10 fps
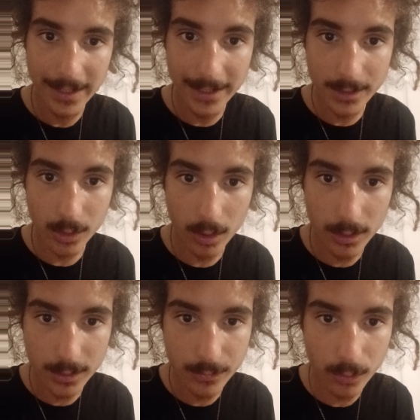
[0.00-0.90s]
its
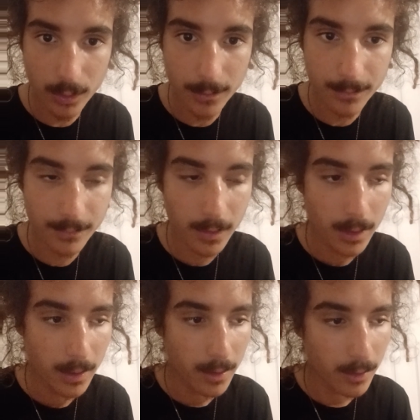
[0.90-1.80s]
art form,
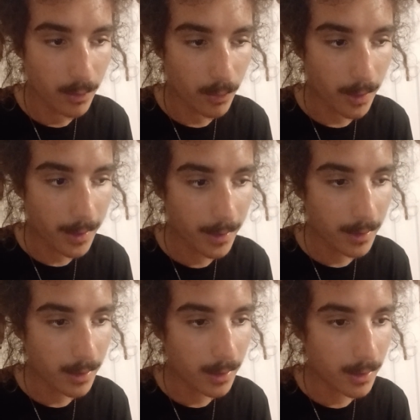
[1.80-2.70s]
right?
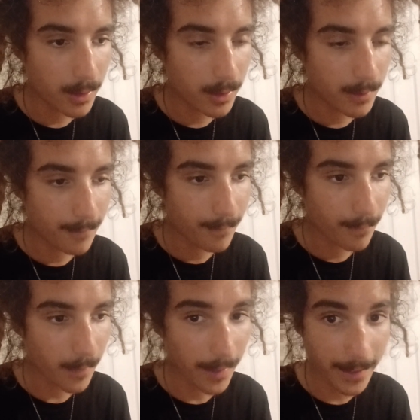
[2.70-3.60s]
Uh,
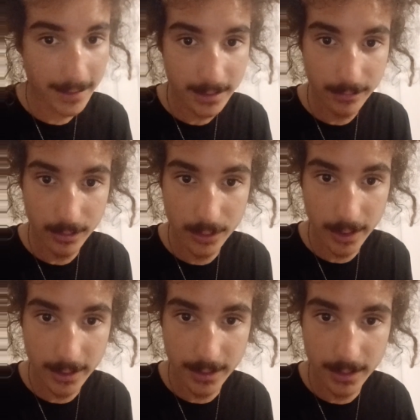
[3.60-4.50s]
and that's the
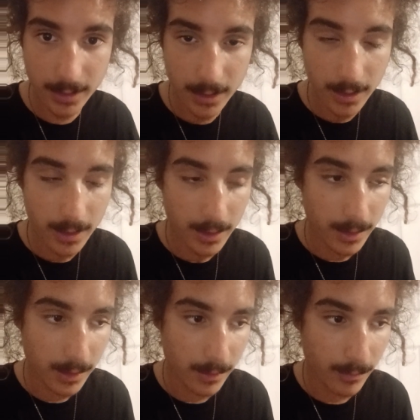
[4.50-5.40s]
filtration
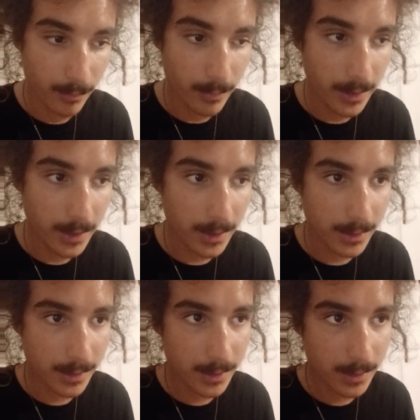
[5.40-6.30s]

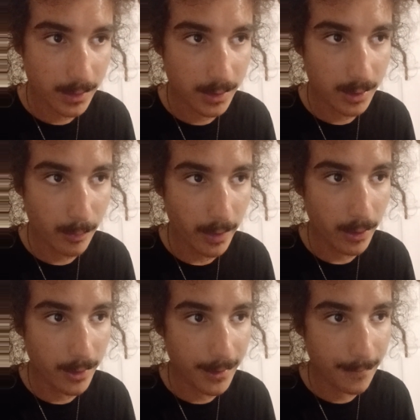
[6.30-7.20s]
because
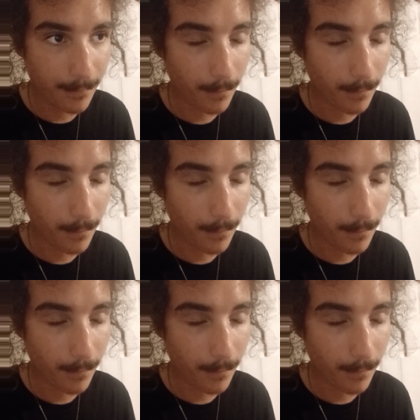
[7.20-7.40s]
spirit